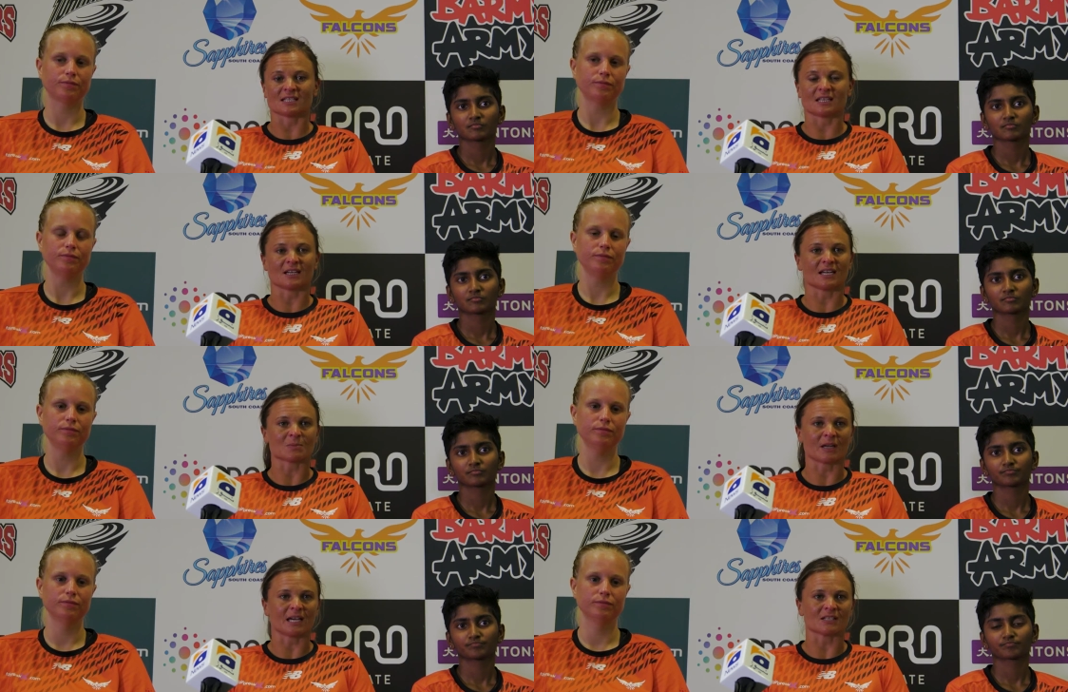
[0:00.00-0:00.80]
Speaker 1: a
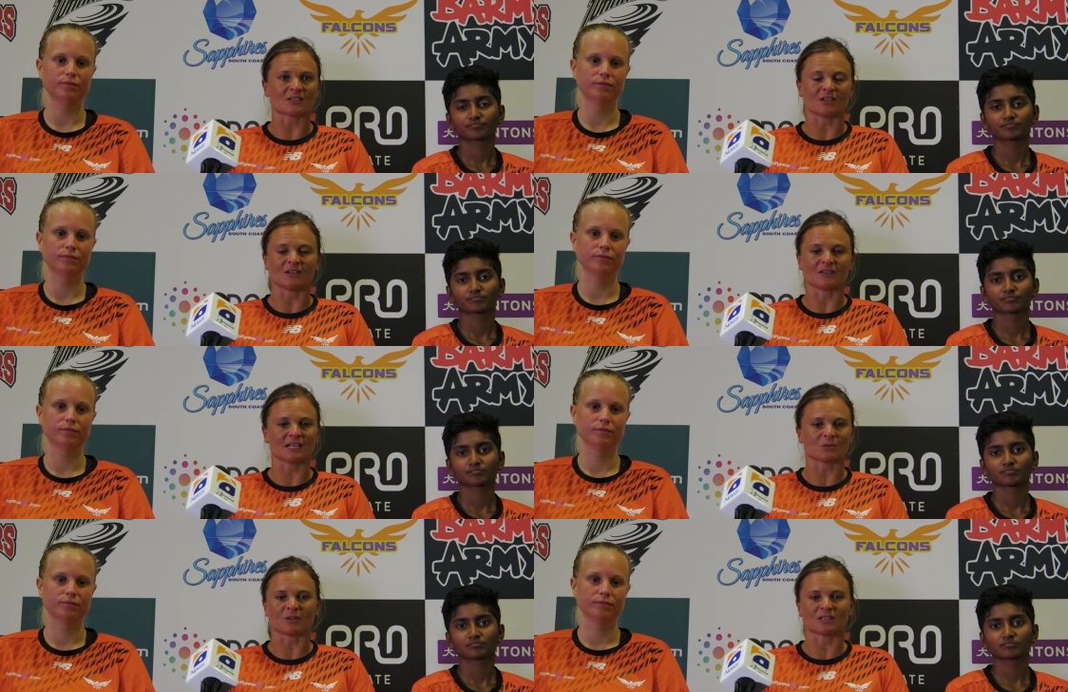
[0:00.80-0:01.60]
nice player, so
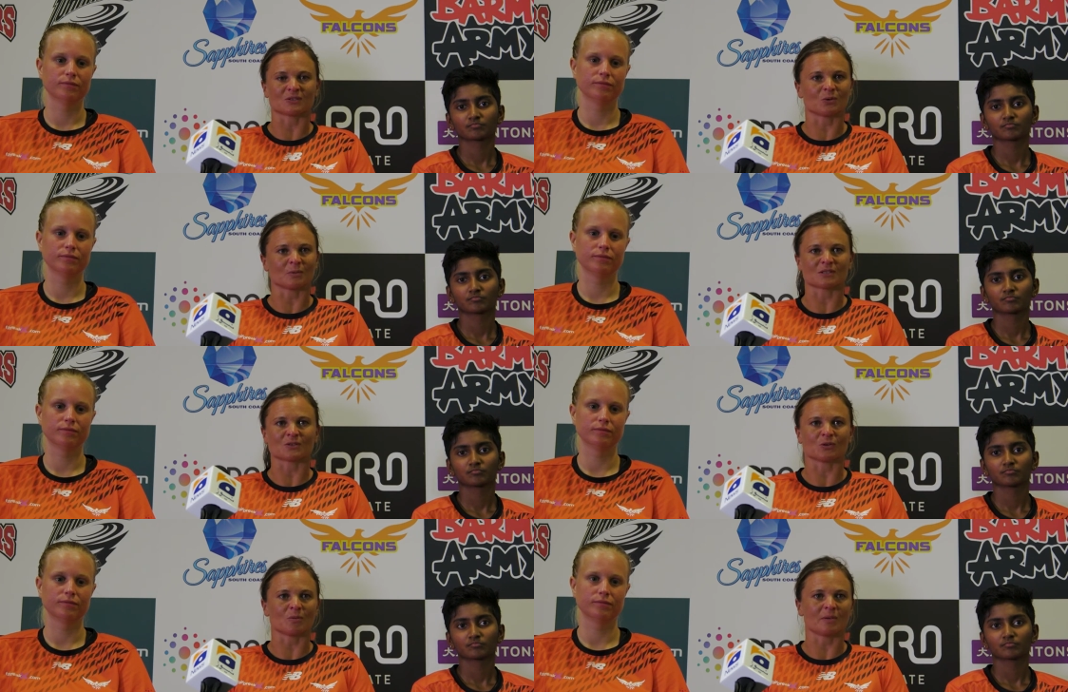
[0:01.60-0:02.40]
that's what this
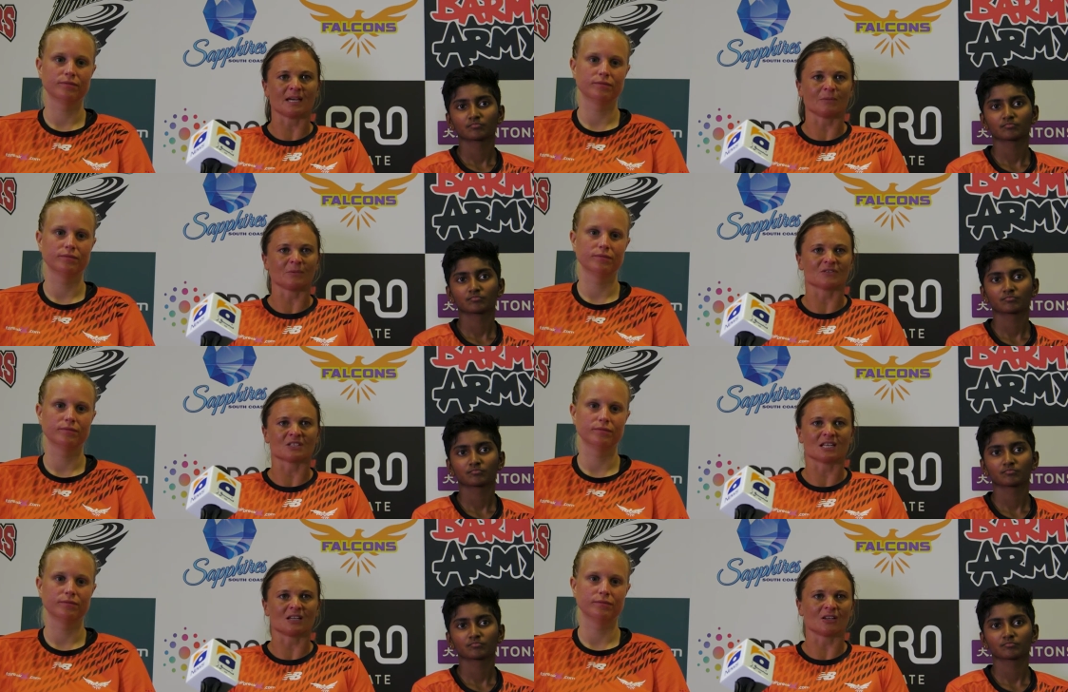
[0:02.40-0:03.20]
tournament's all about, and we've
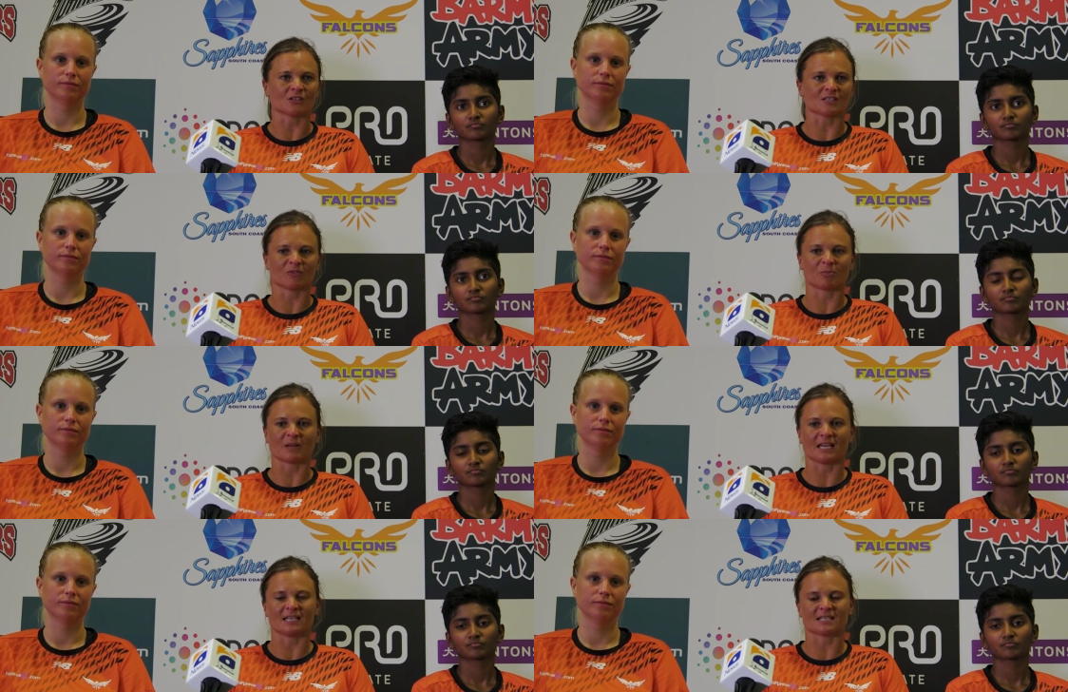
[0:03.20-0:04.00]
seen lots of
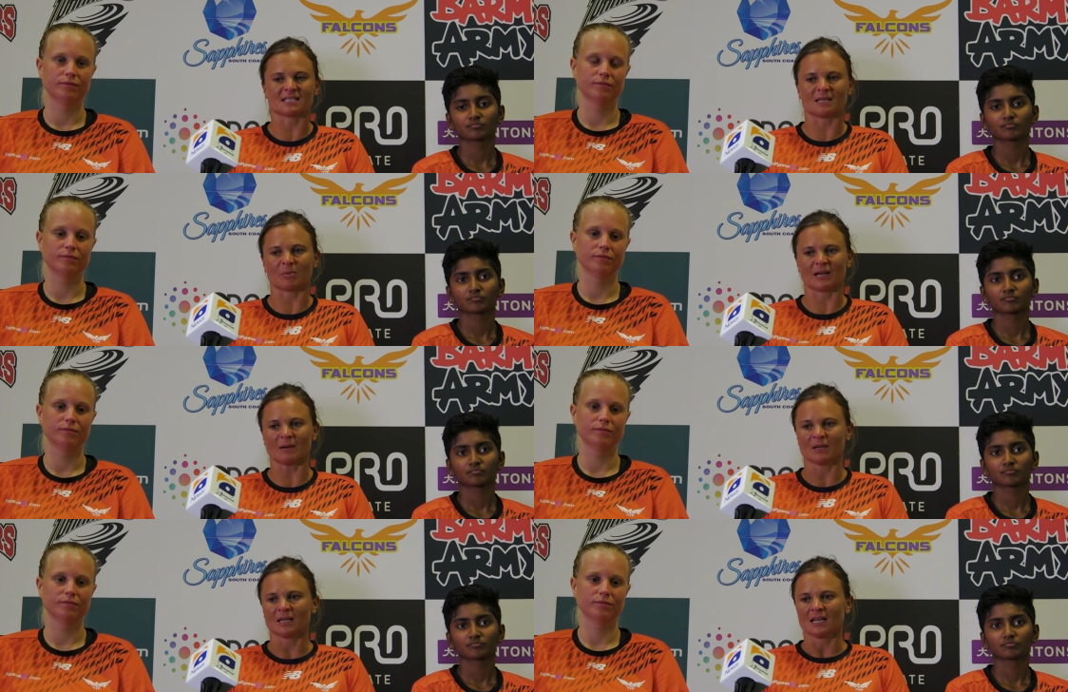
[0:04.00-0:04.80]
players step
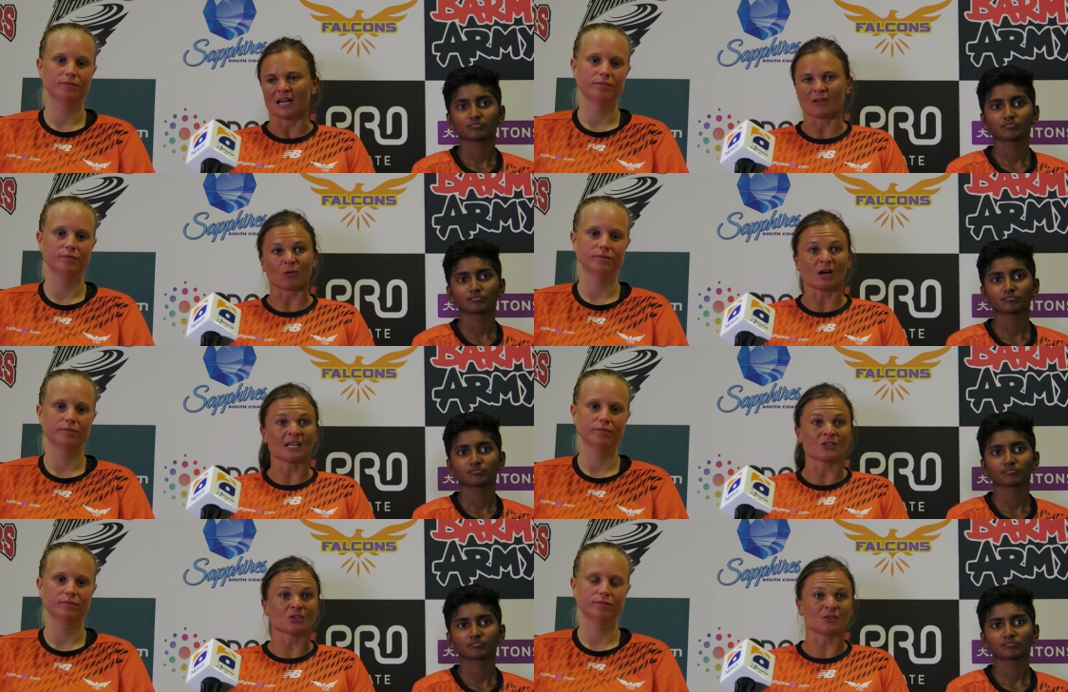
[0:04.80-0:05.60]
up. I thought
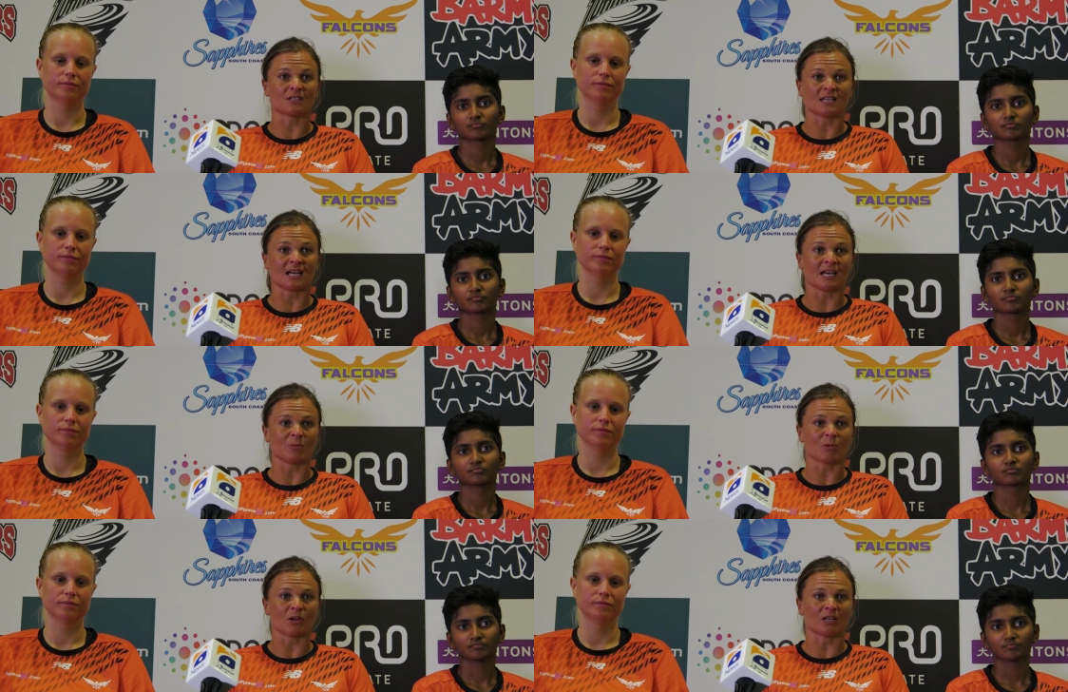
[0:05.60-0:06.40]
Anju
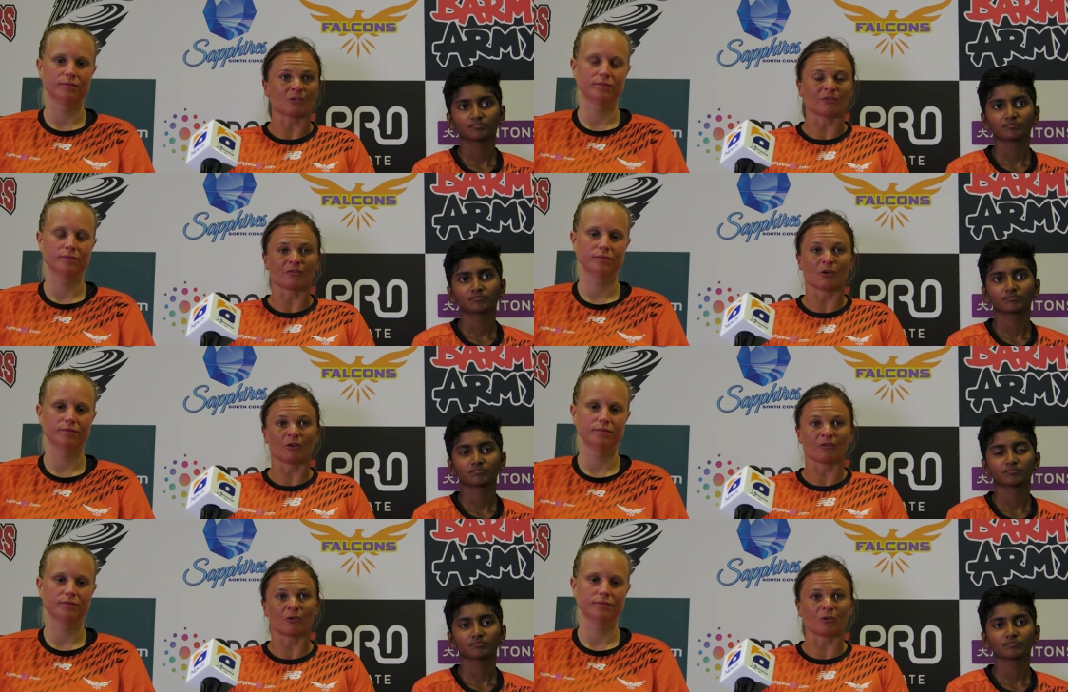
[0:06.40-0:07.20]
today, bowling
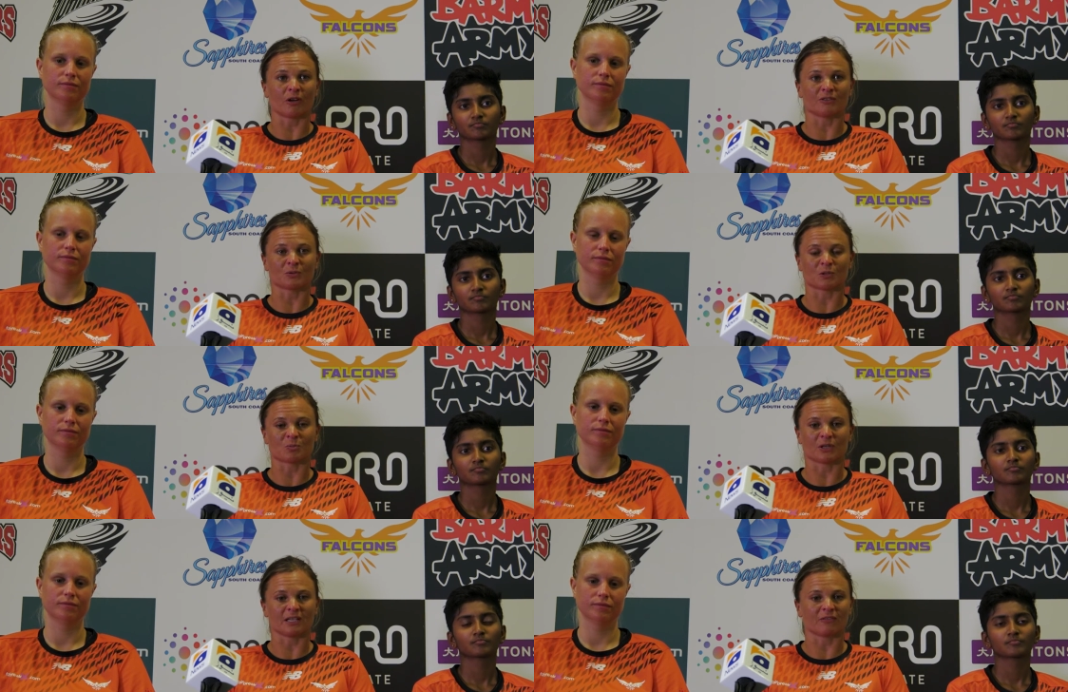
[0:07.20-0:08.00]
her four overs,
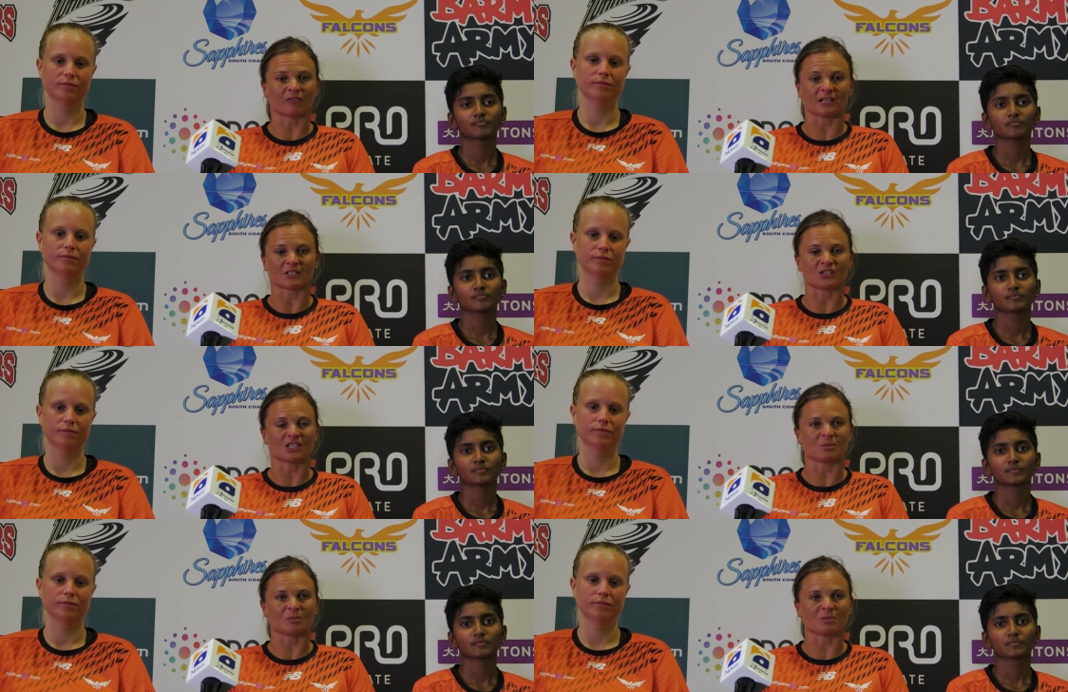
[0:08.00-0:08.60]
was brilliant for us, and she's